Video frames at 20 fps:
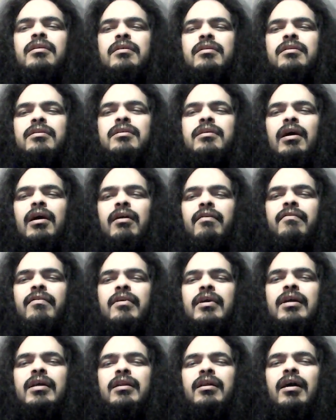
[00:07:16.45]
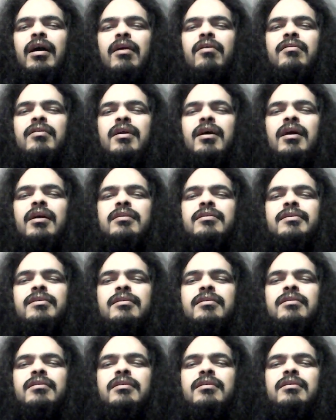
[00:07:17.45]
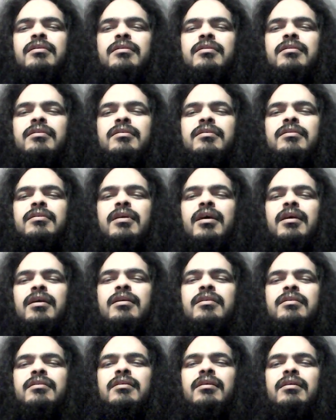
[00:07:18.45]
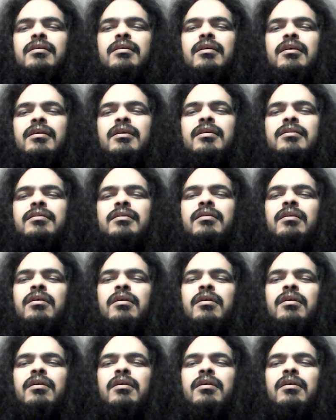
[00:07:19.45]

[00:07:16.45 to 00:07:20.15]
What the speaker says: discovering how God's goodness sustains us